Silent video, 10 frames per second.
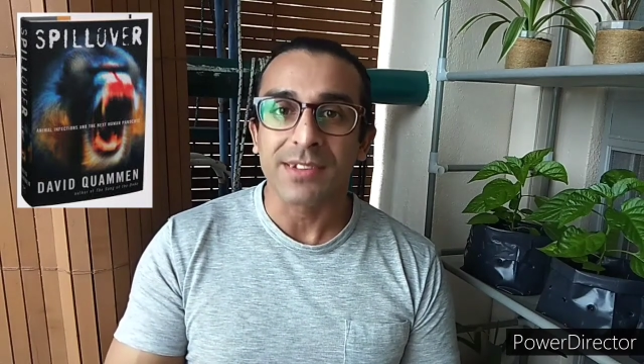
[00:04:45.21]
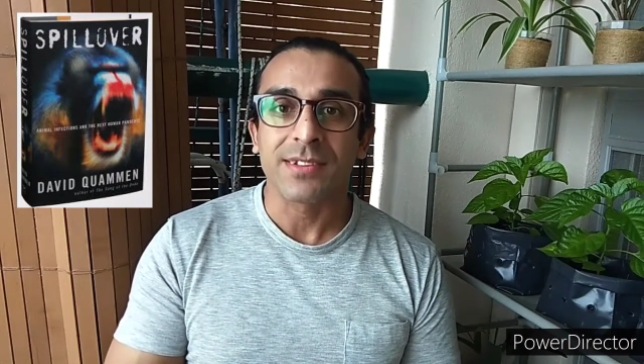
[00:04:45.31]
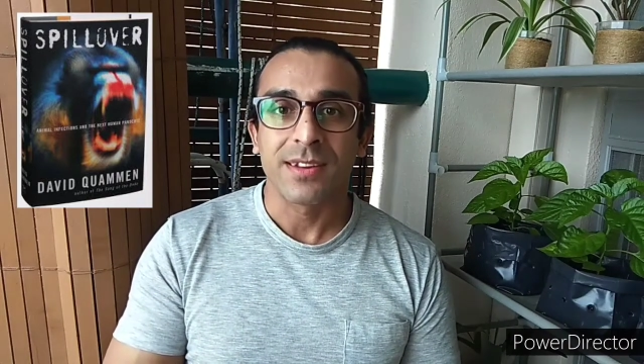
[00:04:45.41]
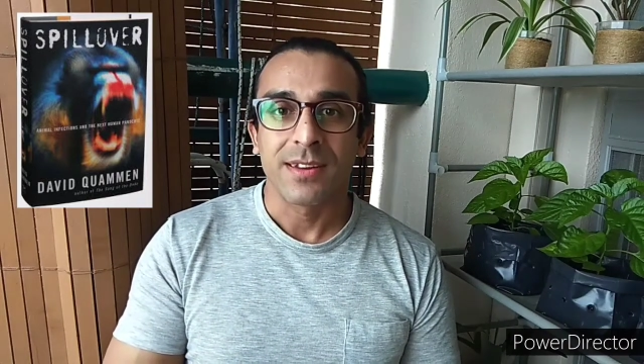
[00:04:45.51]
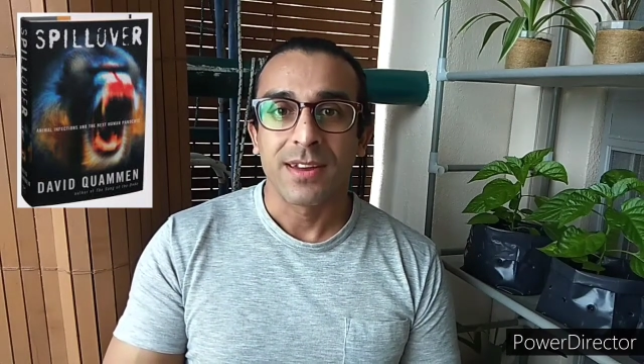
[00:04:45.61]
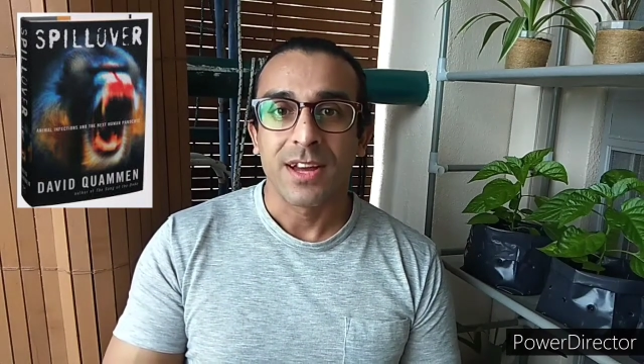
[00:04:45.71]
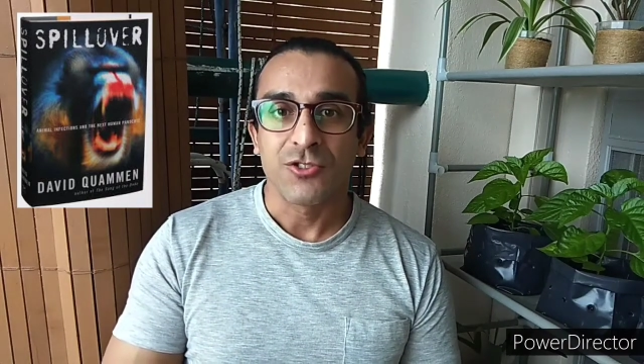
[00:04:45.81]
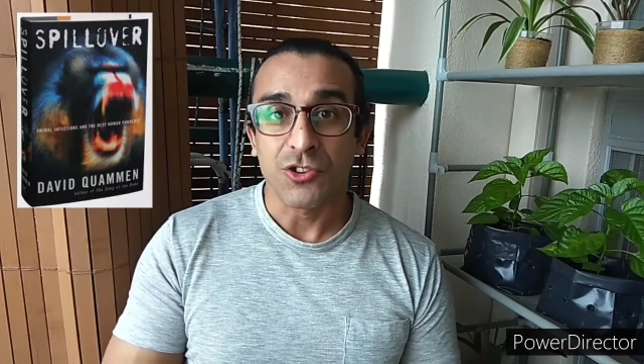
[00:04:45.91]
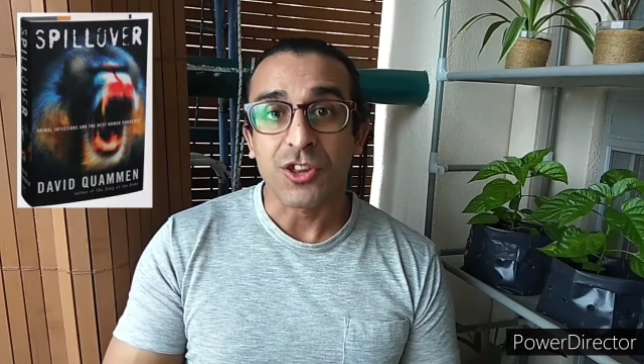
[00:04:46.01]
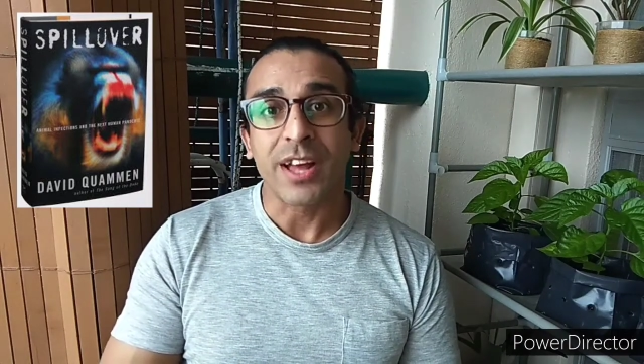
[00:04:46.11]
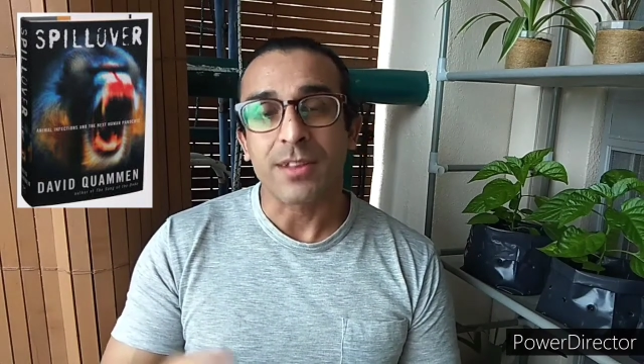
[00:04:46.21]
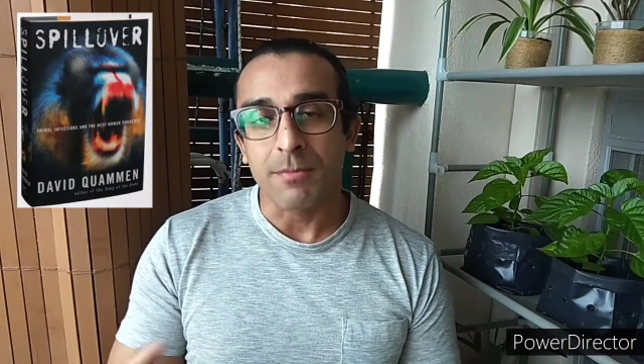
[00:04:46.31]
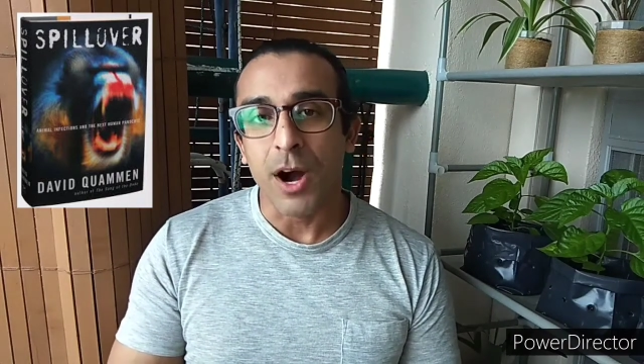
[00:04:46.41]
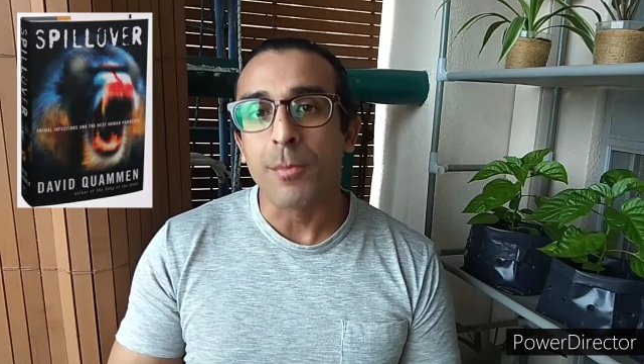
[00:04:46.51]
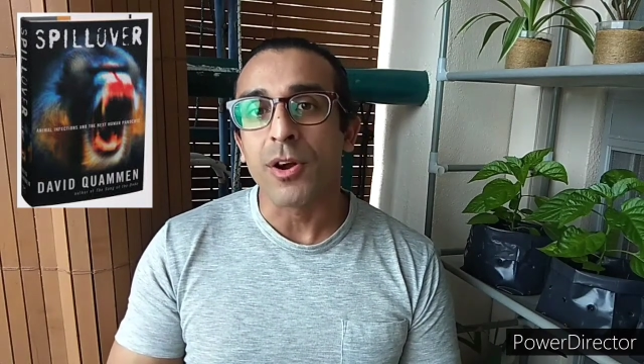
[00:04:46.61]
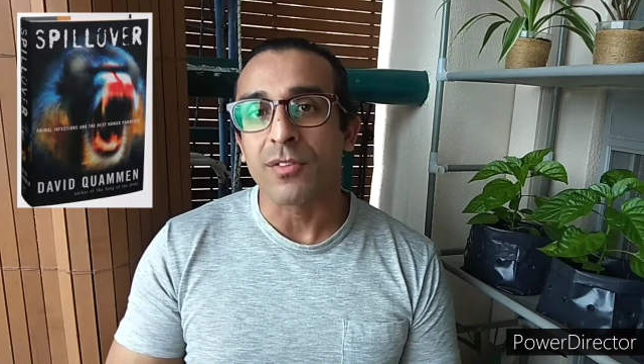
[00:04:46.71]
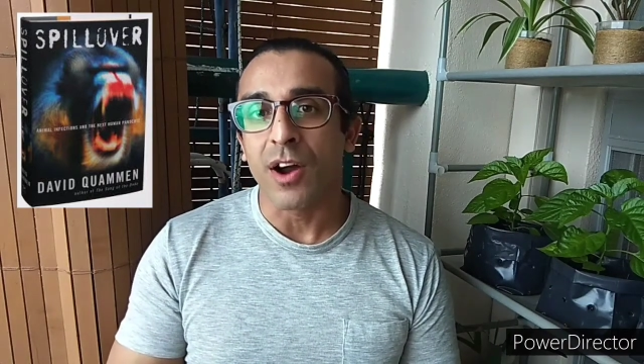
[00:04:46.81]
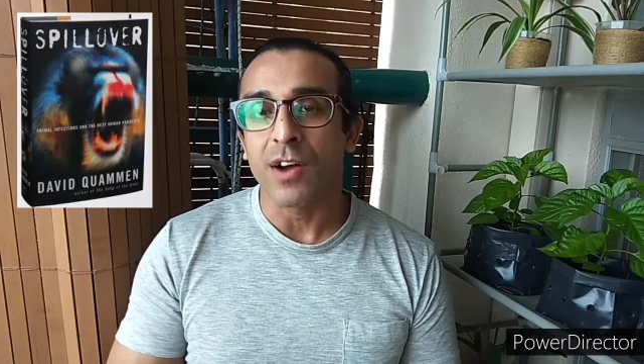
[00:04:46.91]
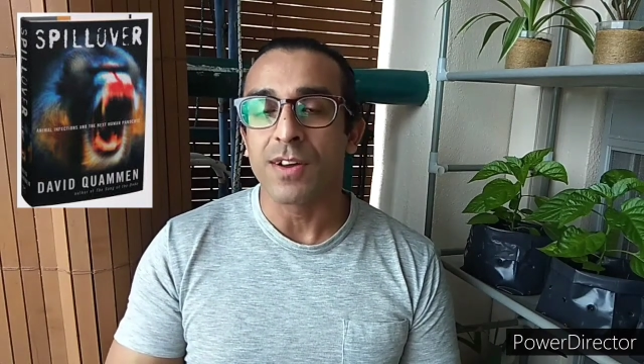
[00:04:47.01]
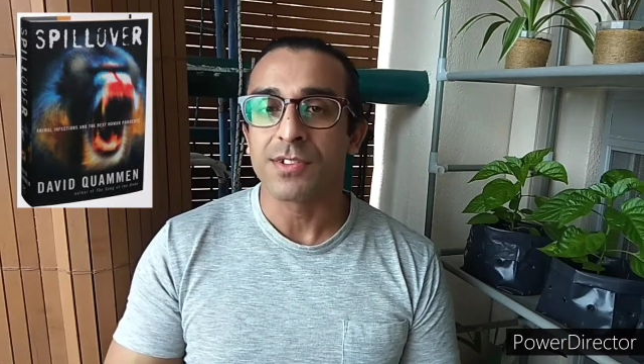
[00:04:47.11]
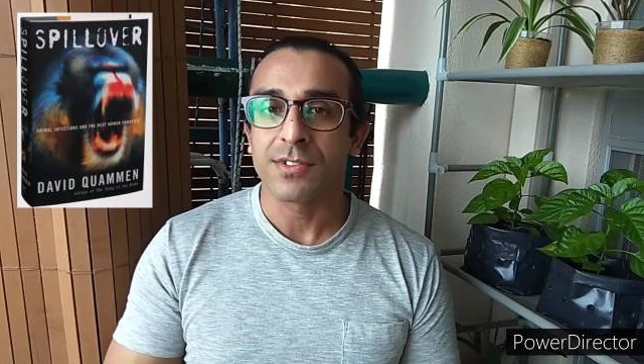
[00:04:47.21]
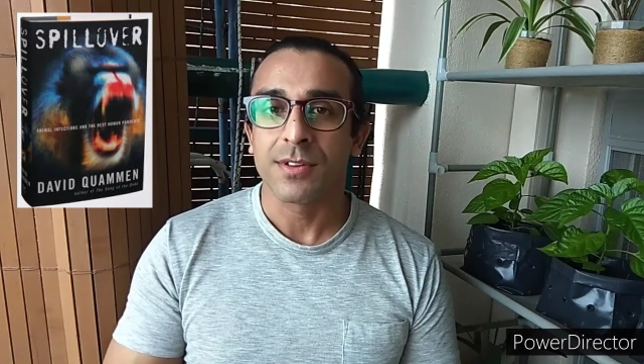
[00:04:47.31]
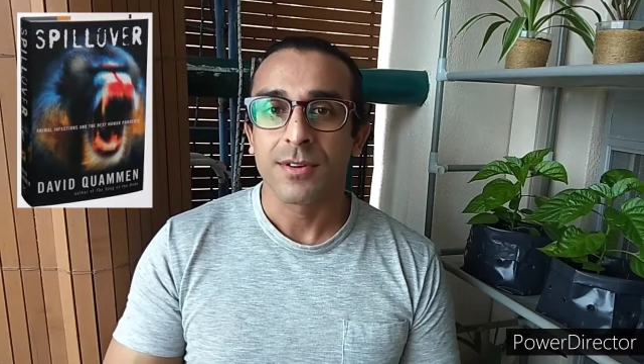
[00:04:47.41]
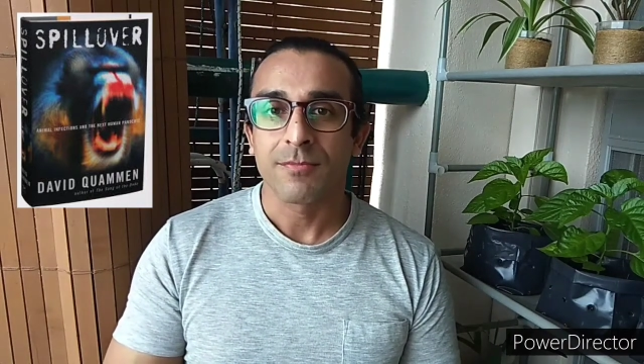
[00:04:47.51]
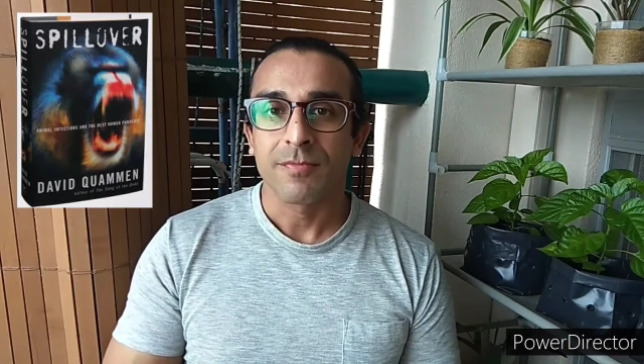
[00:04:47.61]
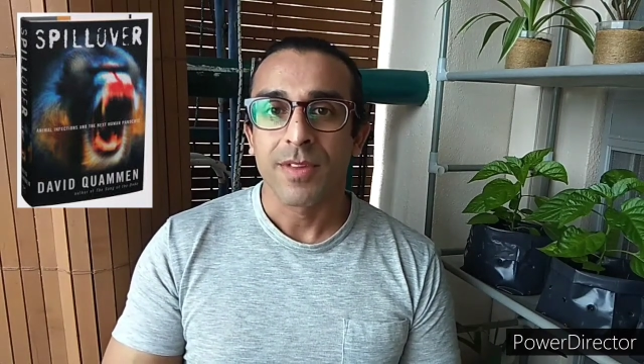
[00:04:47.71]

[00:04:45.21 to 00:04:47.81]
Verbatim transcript: that, just like the Marburg virus,